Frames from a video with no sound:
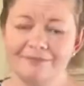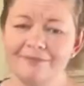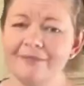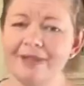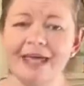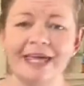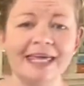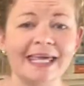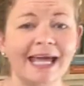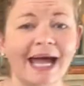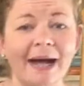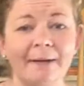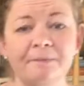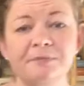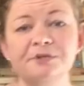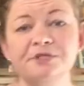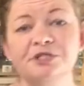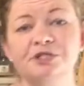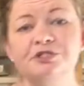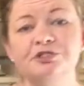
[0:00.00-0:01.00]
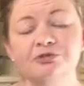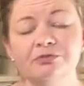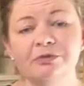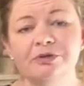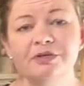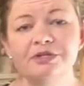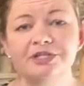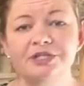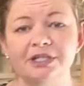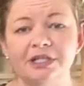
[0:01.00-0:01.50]
He comes to
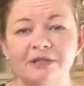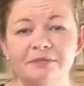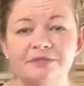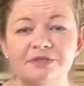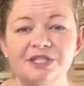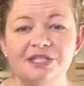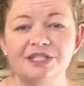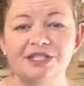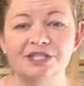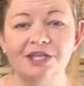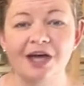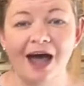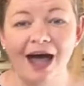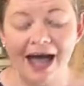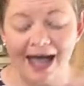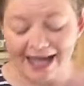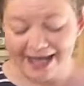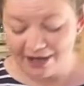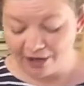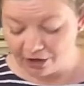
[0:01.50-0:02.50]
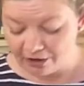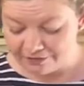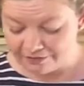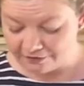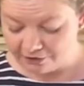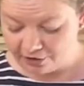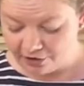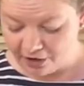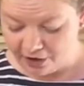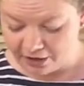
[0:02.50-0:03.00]
Jerusalem to die on the
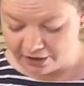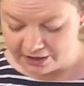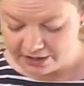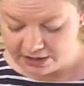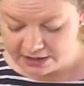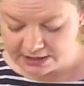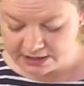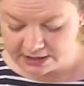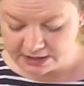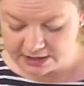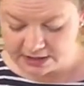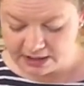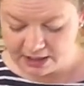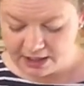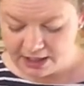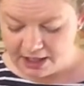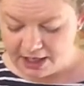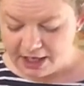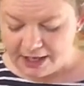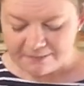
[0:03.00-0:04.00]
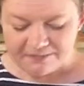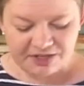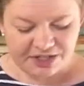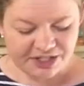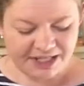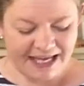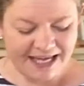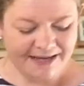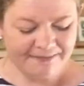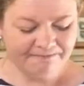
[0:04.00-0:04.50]
cross. You
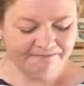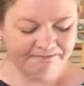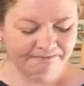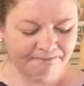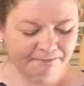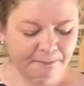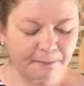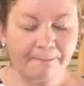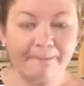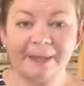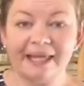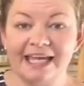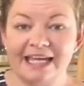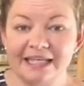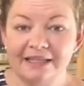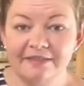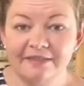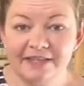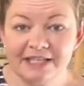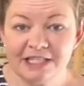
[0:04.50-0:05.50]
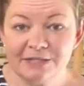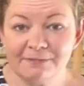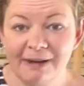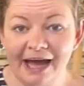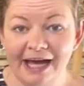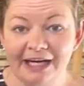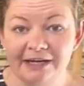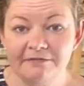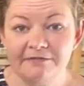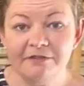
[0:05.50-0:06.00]
see, in this
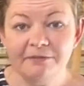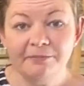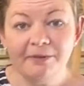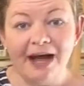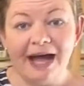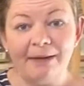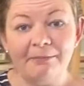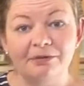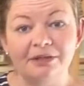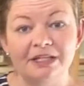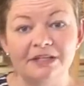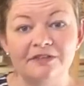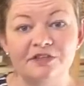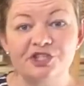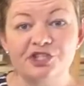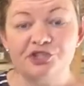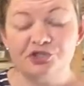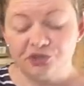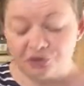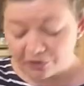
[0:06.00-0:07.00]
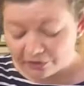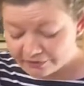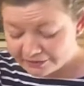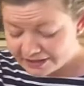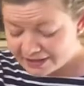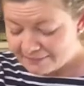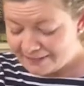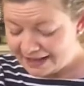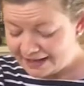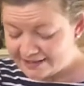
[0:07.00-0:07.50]
part of the Bible, in the story
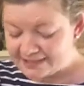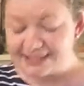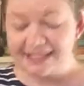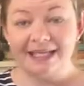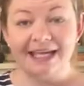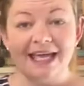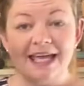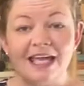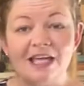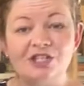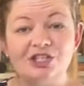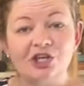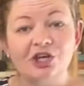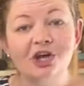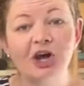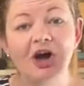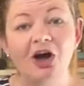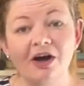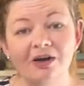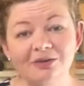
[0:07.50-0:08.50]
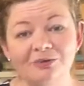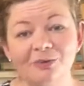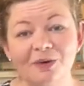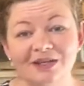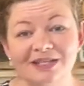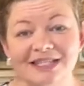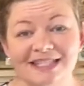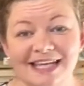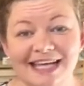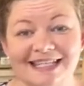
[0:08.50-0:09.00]
about Zacchaeus, God
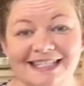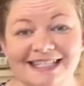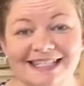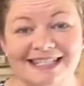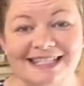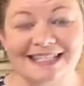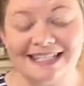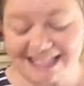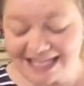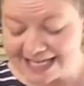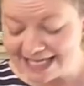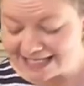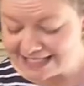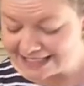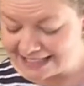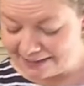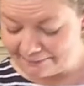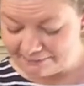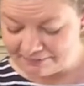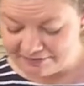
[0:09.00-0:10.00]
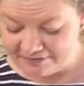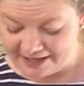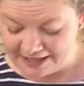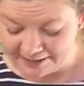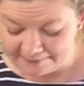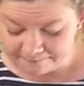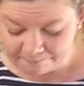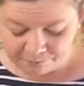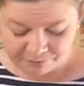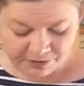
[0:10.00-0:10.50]
wants us to see something.